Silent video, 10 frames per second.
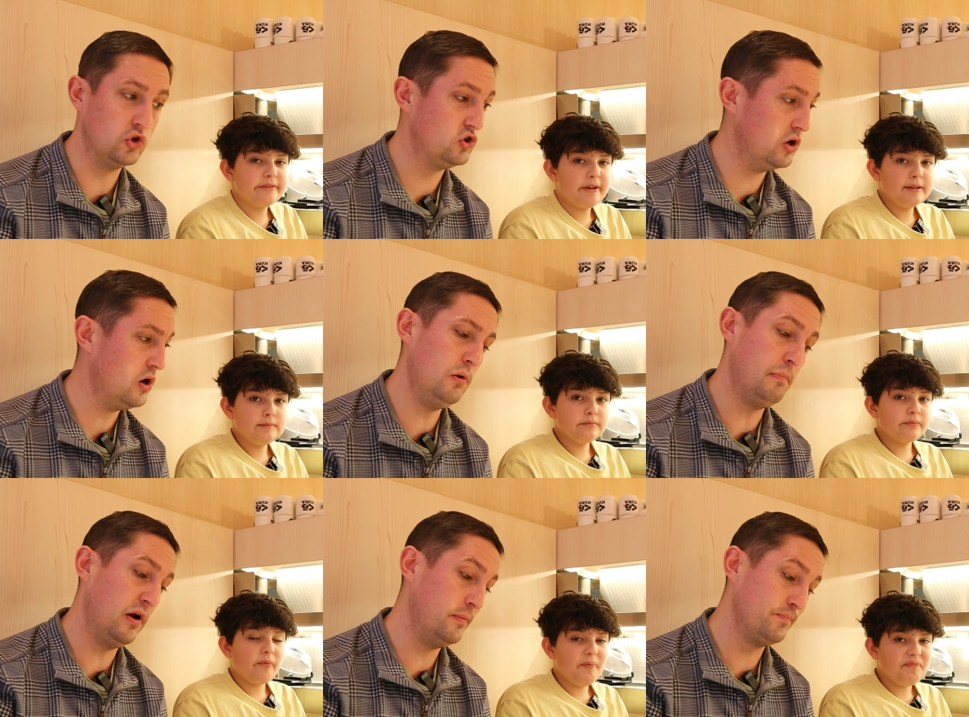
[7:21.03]
Speaker 1: at Sushiro,
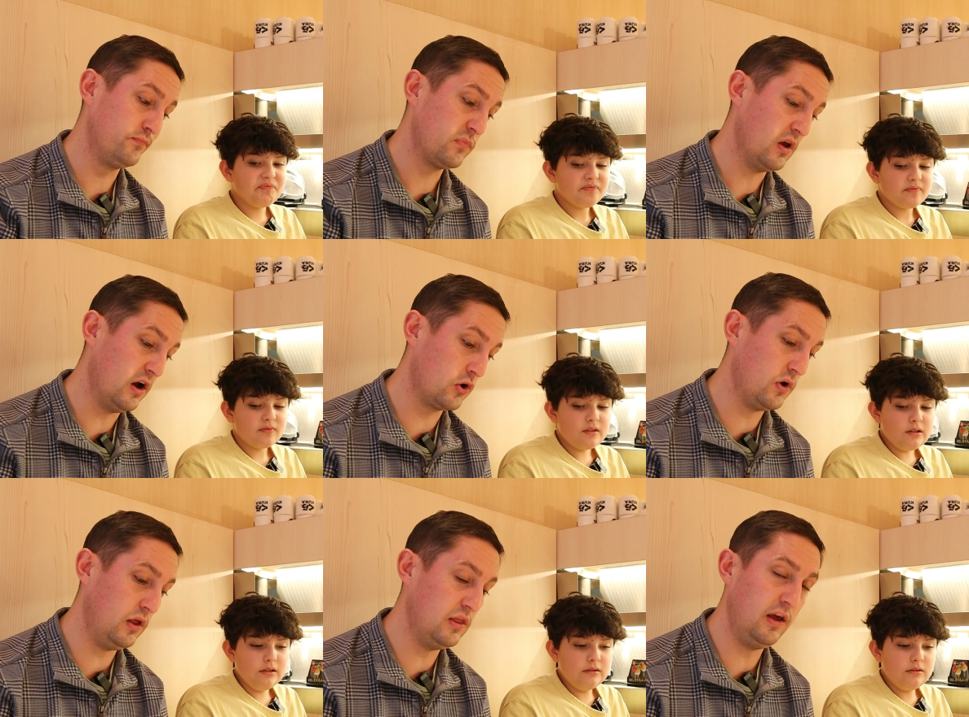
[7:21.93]
but
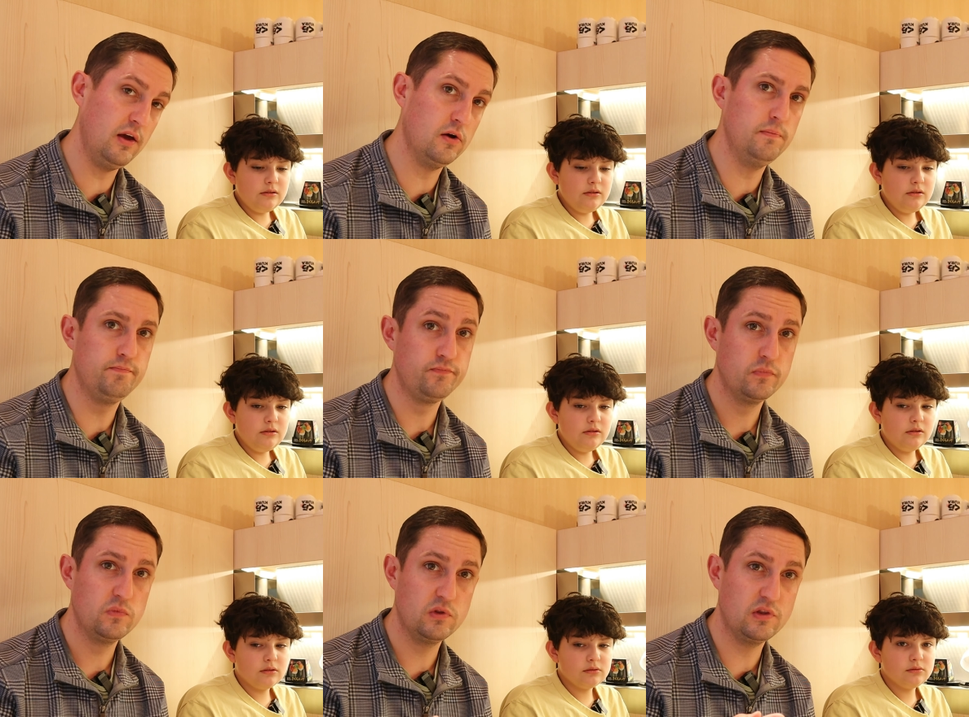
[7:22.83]
agreed the eel,
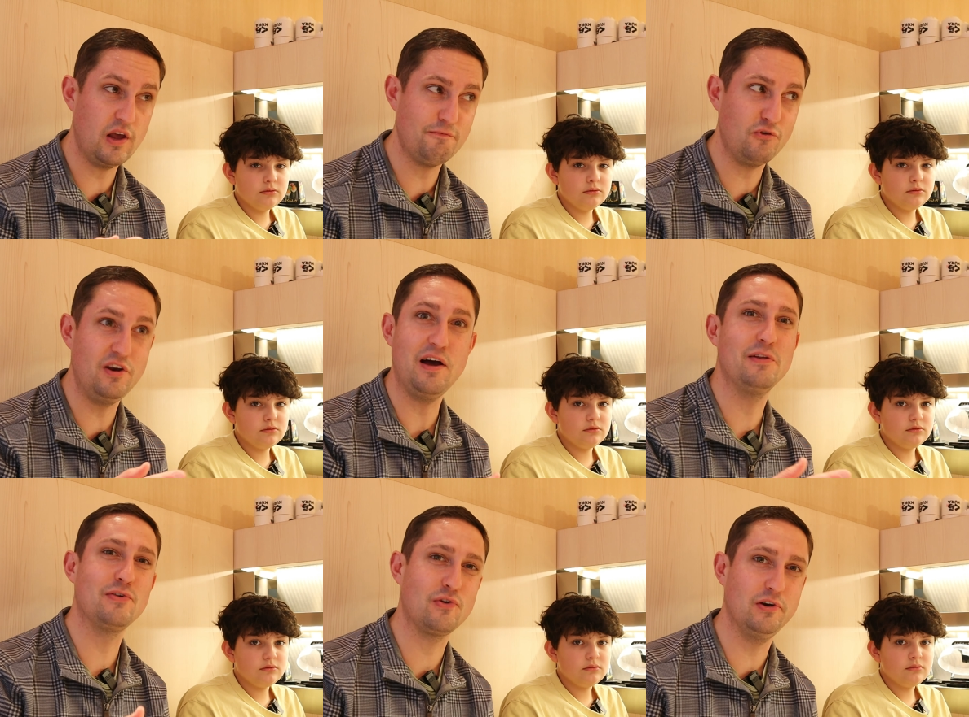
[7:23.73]
definitely
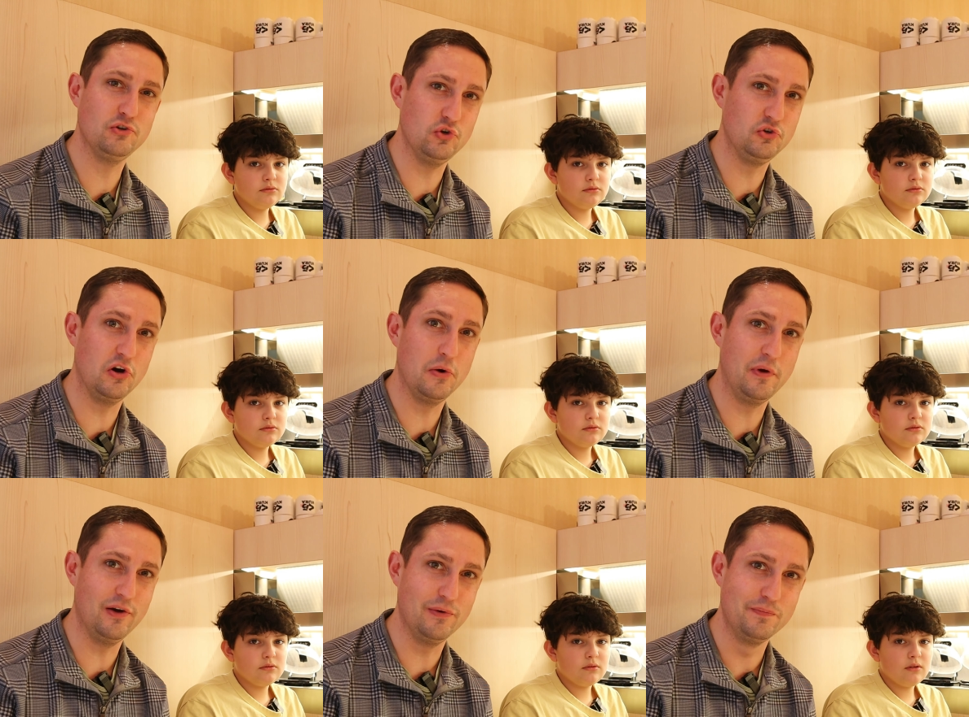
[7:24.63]
not as good as
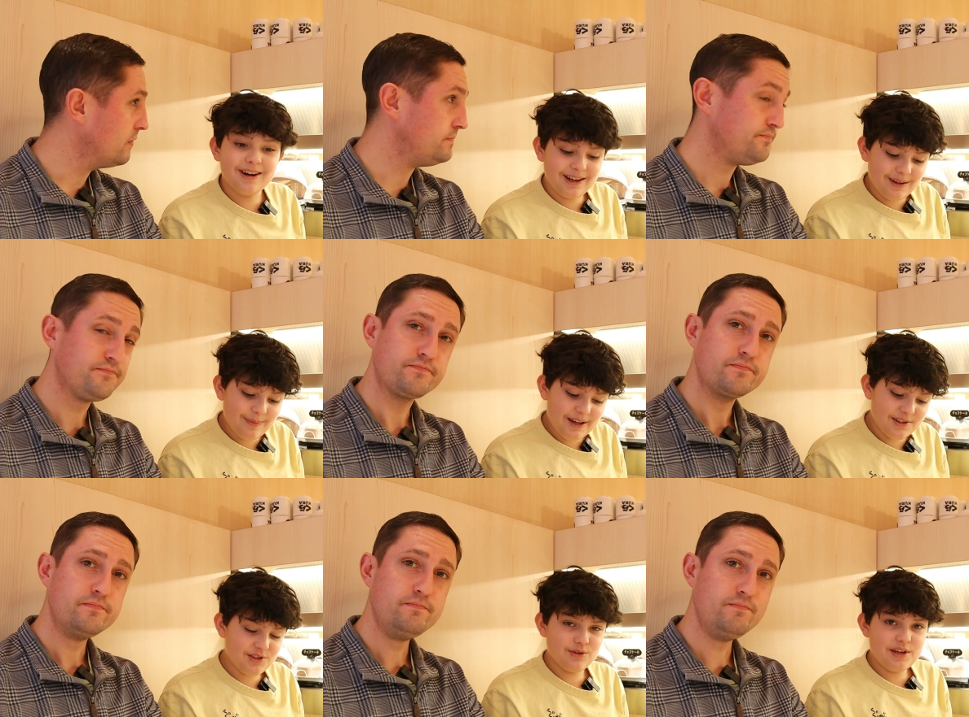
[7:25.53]
Sushiro eel. Alright
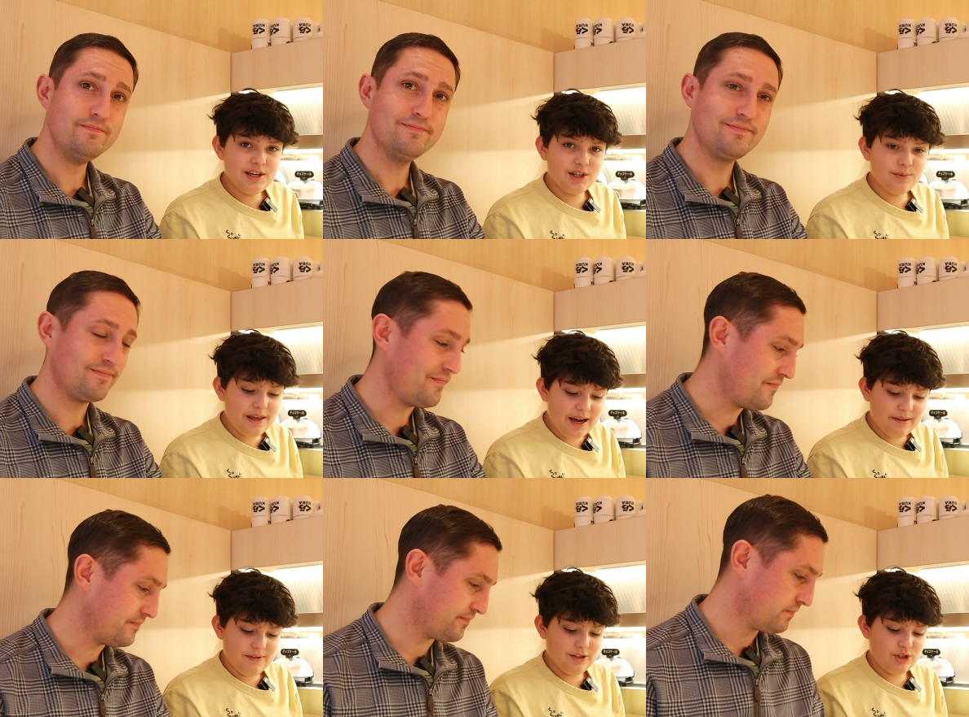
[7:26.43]
Speaker 2: everybody, so here we
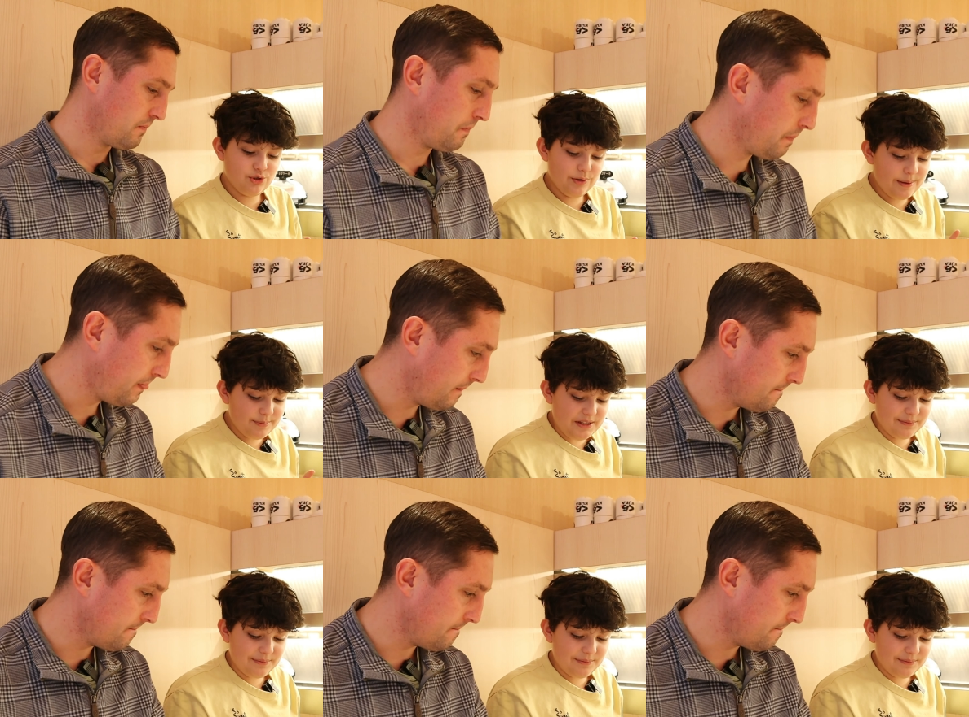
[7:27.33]
have the shrimp